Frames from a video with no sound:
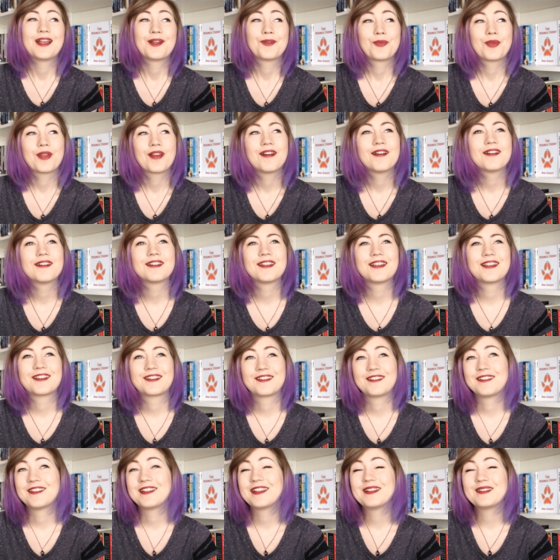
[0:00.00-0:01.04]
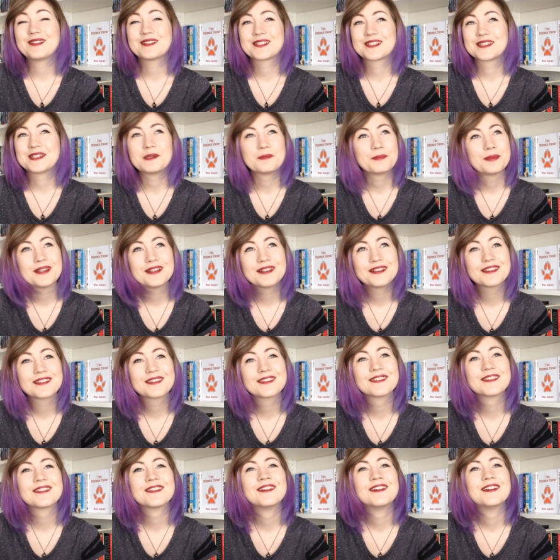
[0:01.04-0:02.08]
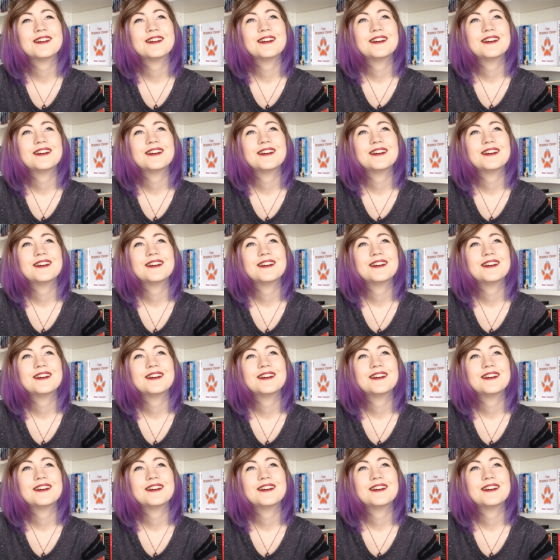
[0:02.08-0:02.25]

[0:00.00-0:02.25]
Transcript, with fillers: And we got like little snippets,